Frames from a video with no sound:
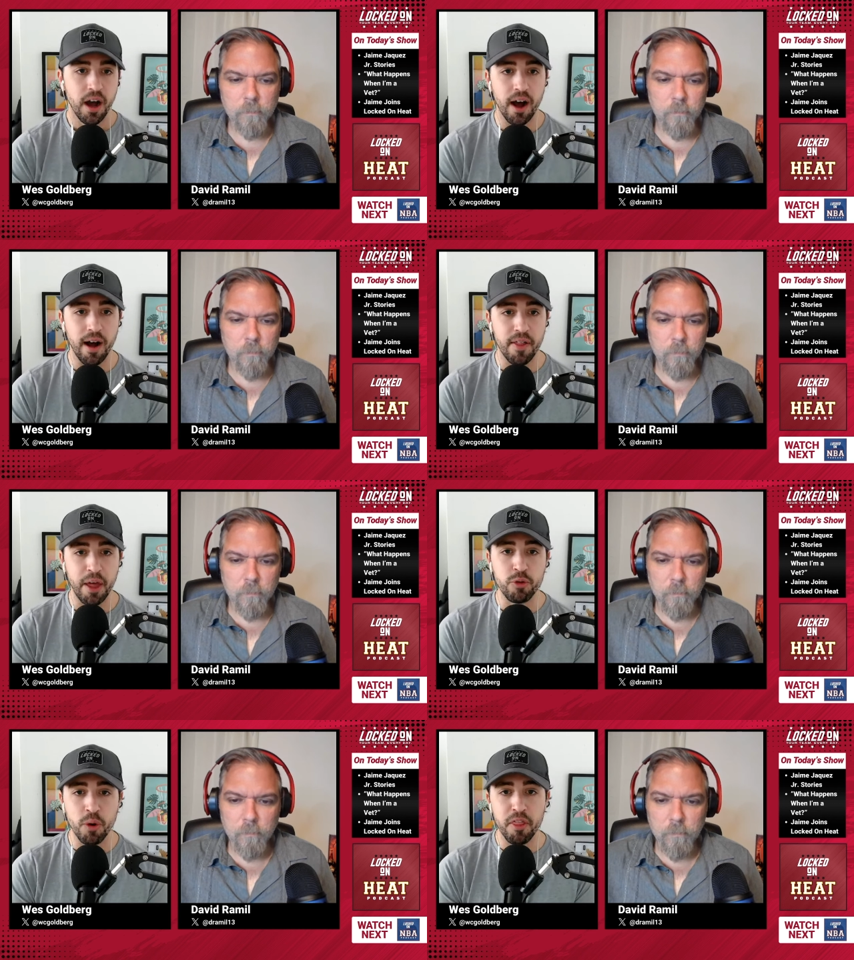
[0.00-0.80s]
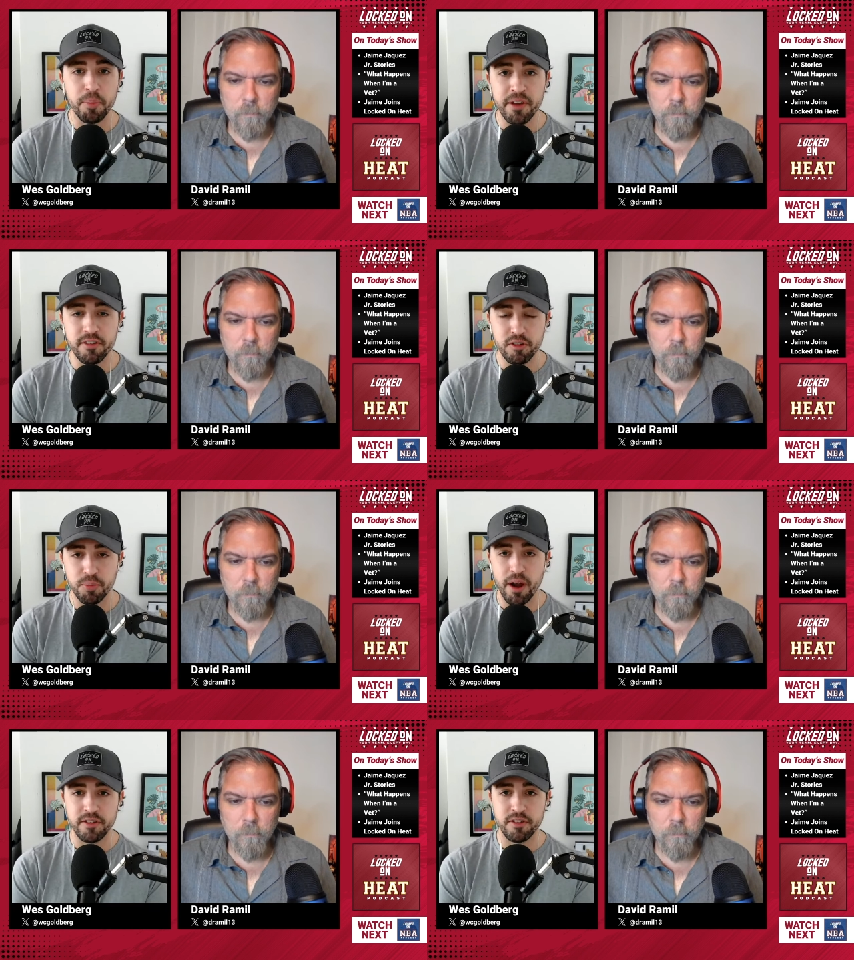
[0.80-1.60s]
Speaker 1: Uh, that was one of the pleasant
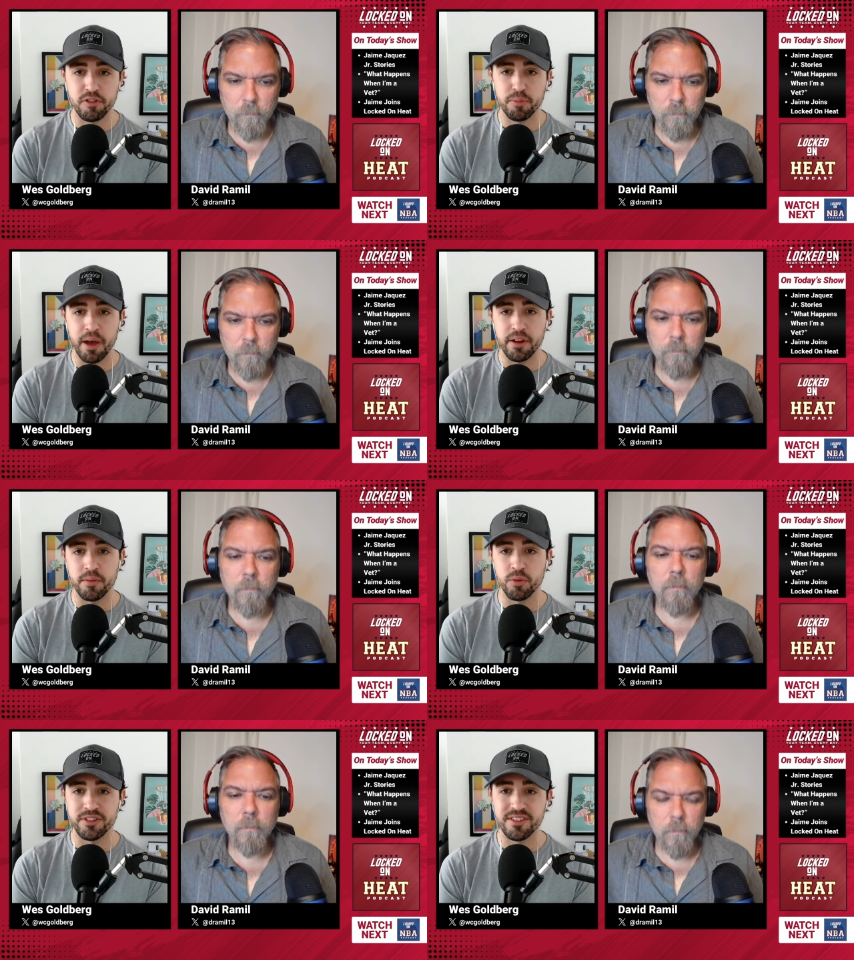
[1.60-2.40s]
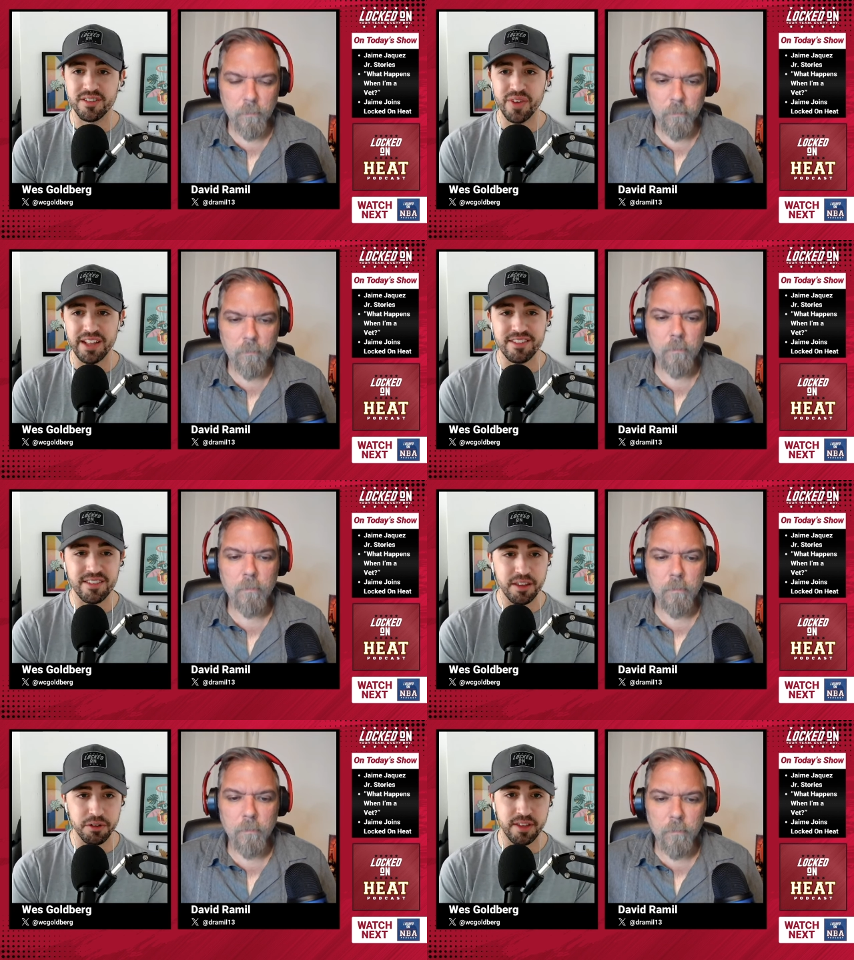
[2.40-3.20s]
surprises about him was his advanced
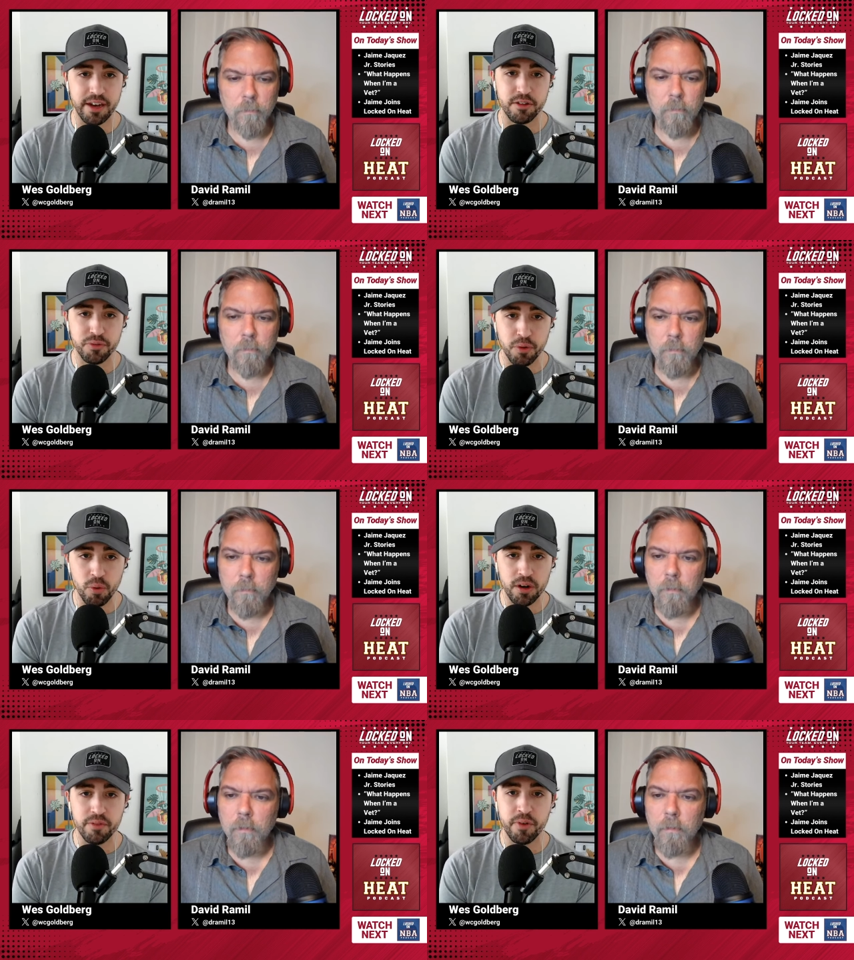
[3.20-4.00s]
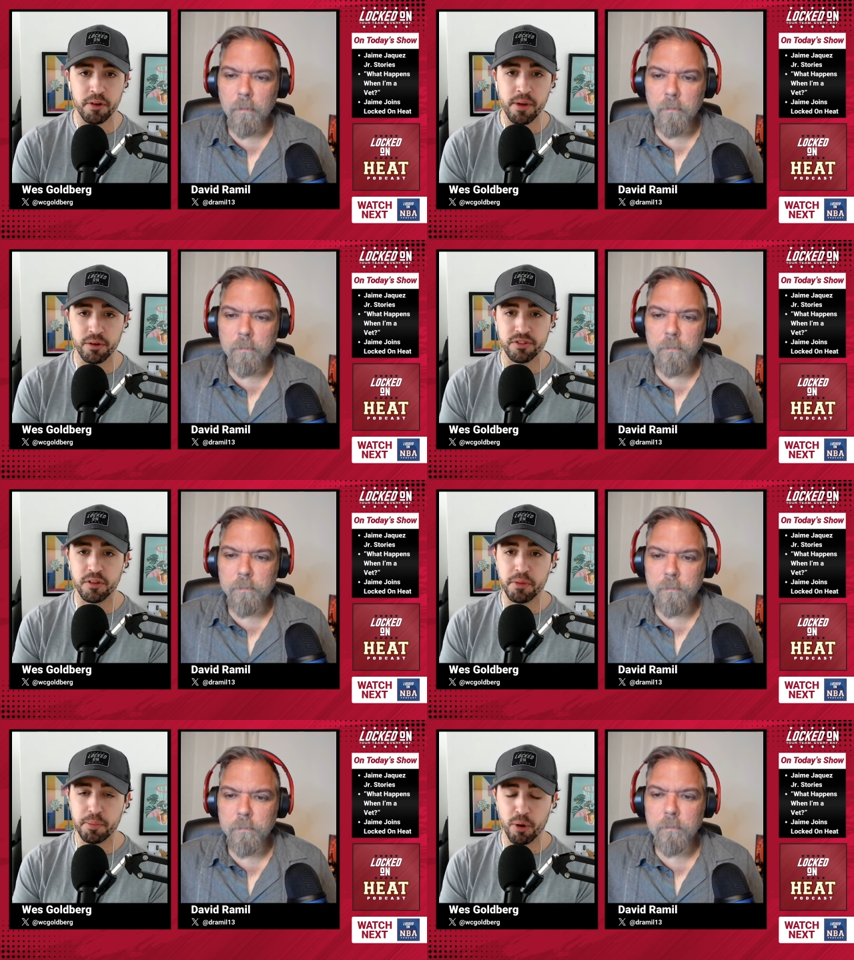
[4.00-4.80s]
skill set. His footwork and fundamentals in
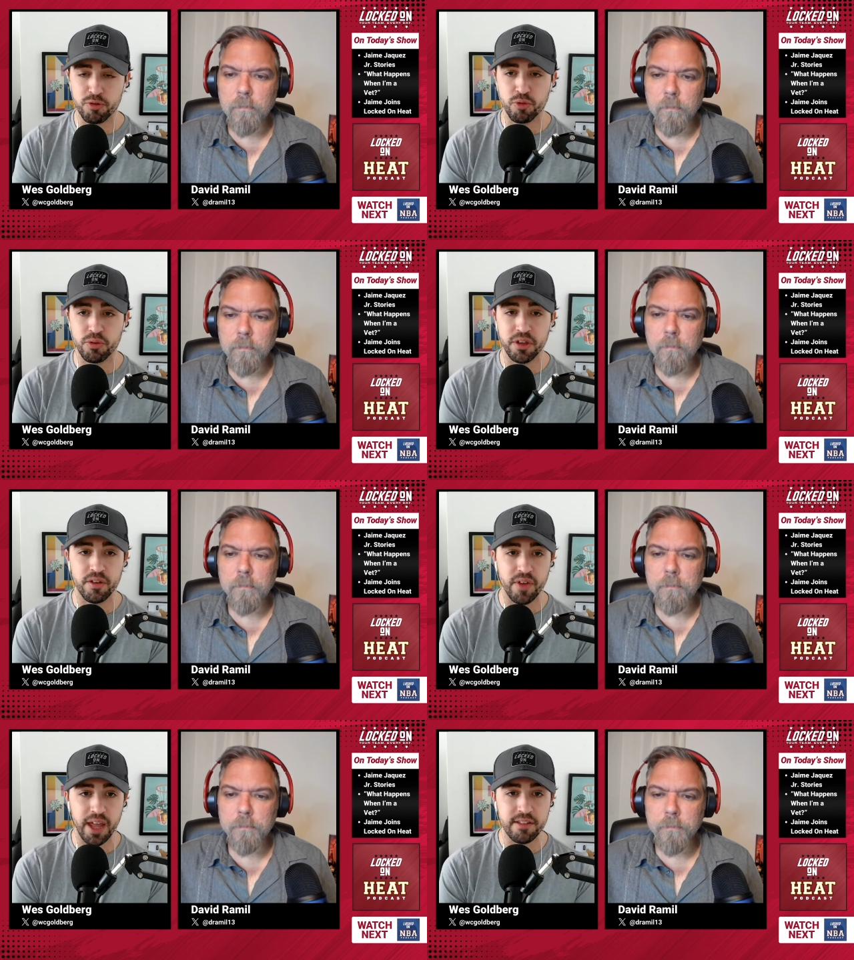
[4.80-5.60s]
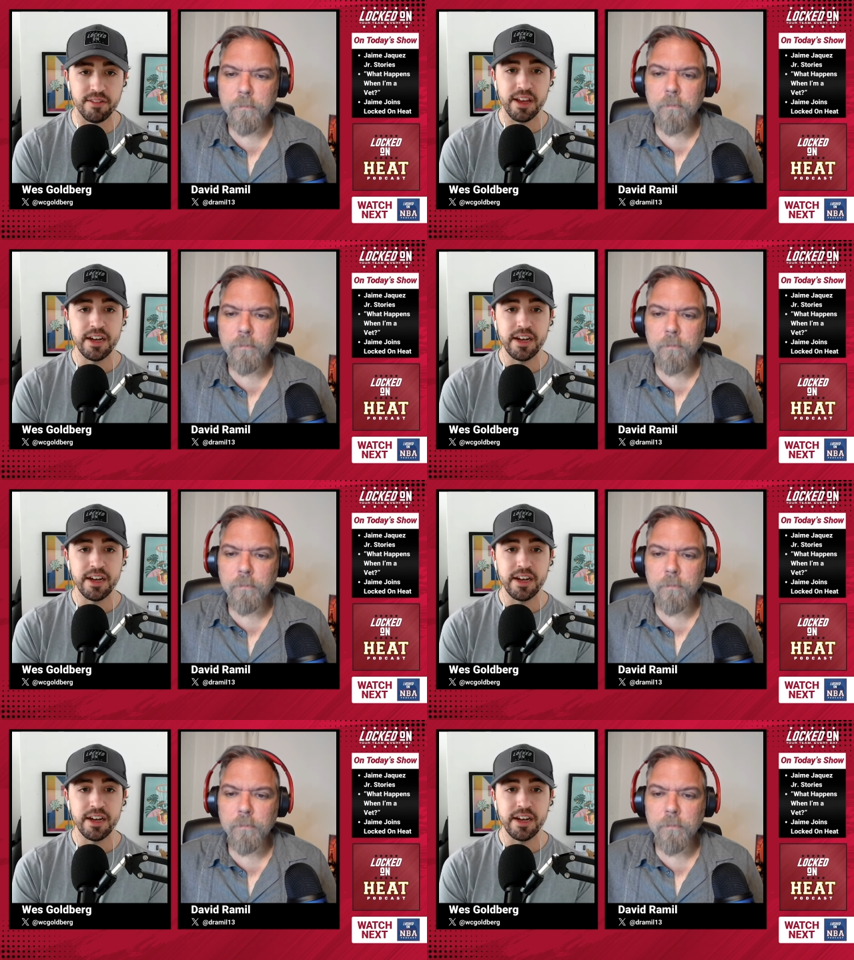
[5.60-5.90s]
the mid post were really advanced.